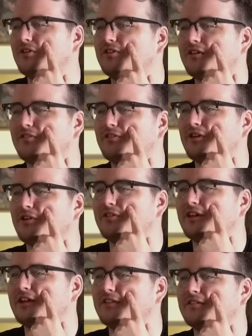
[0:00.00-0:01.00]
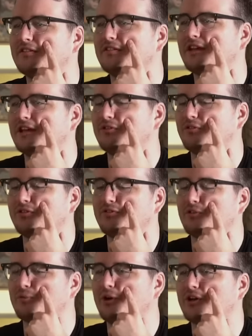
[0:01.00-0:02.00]
good enough though that and
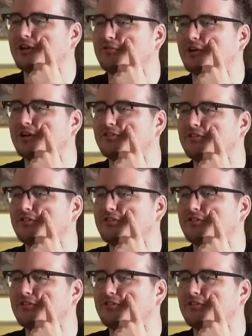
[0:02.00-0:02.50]
Christopher Walken rocks in that